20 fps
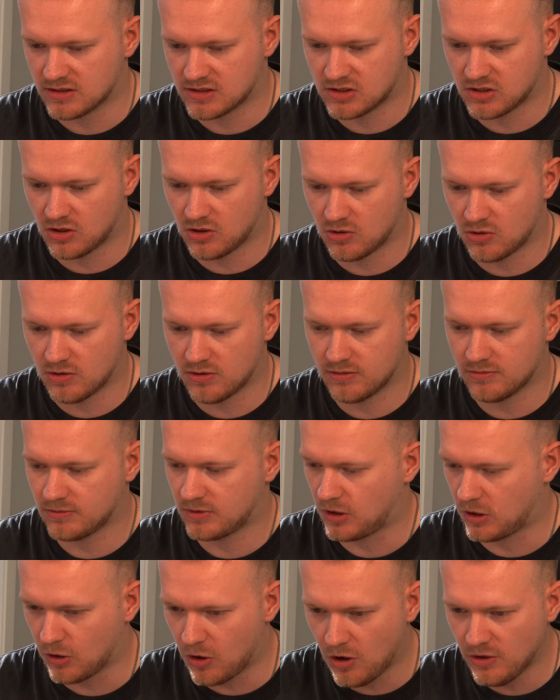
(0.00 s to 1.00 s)
So
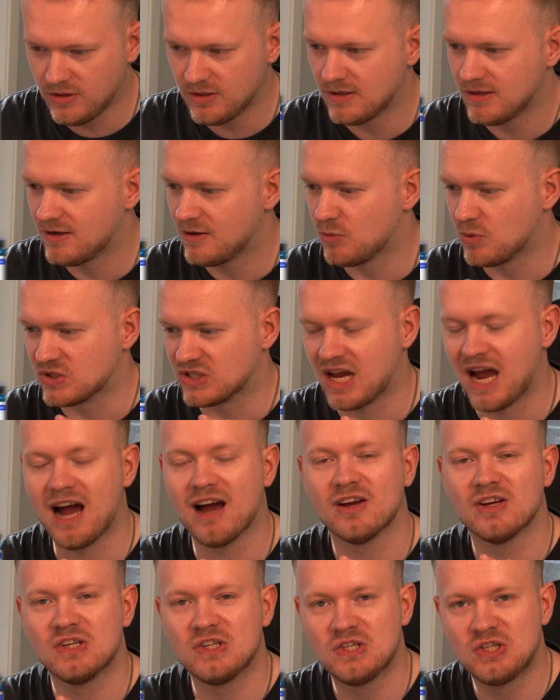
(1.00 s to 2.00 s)
Claude was
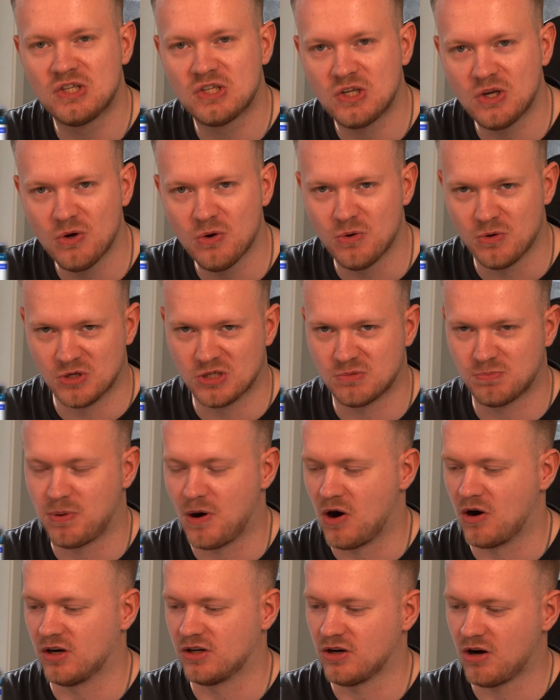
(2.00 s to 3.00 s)
a huge
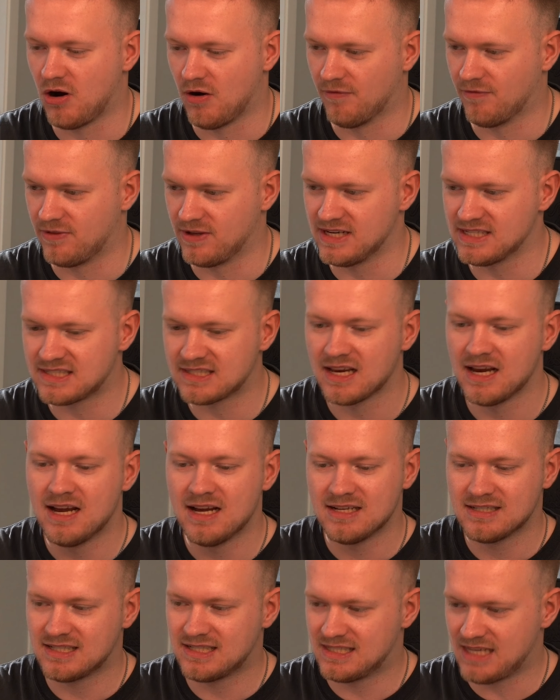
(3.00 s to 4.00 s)
part of this,
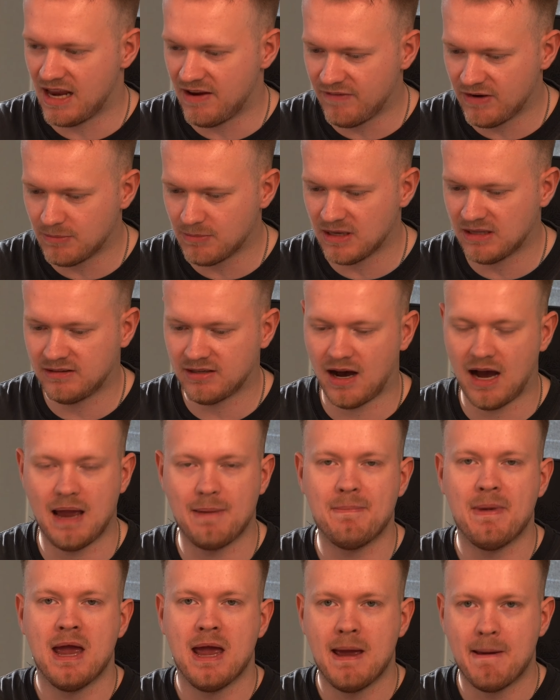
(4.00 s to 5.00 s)
saving me
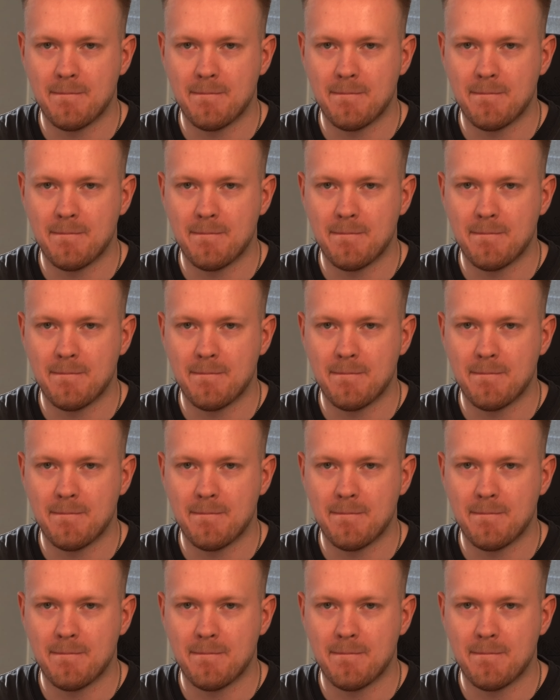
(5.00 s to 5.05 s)
time,